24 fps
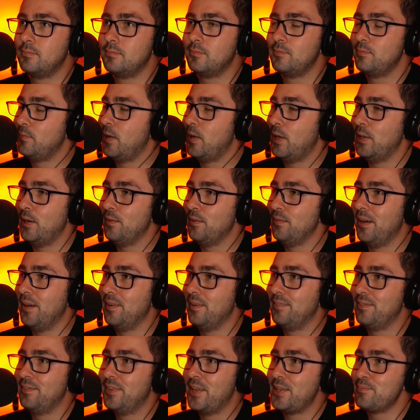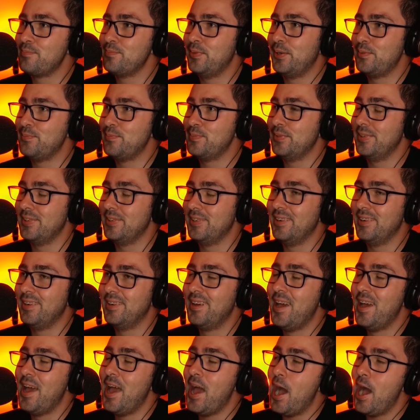I love that. That's bloody brilliant.
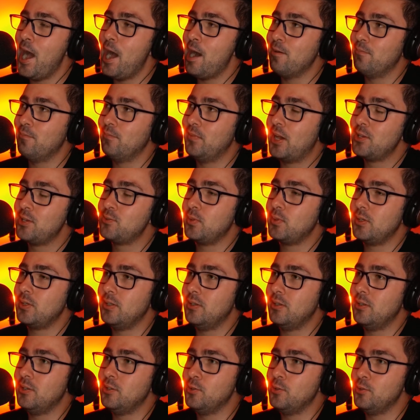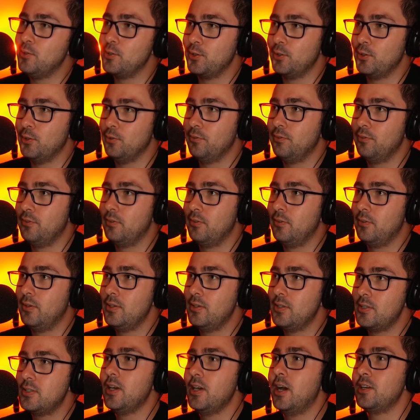As we do sort of
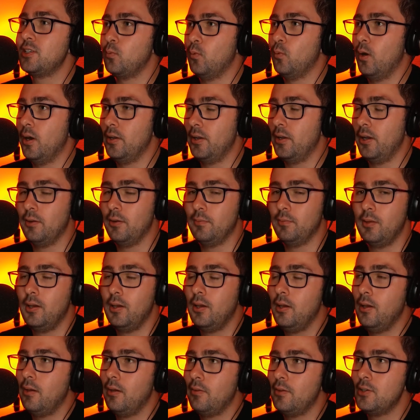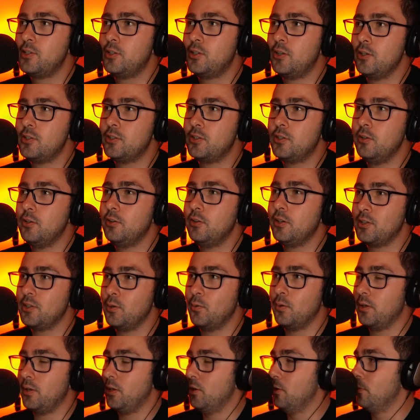start to wind down, there's 2 things I
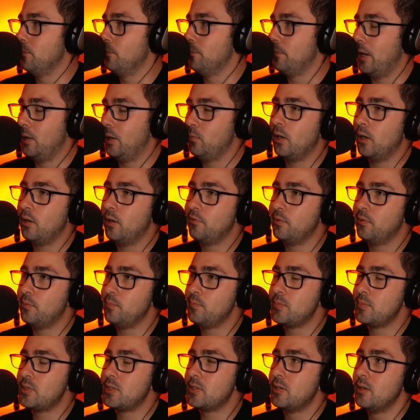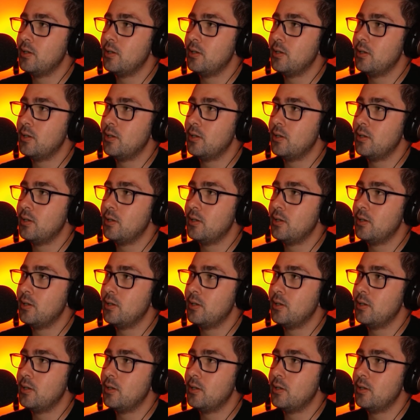want to hit on, and one of them's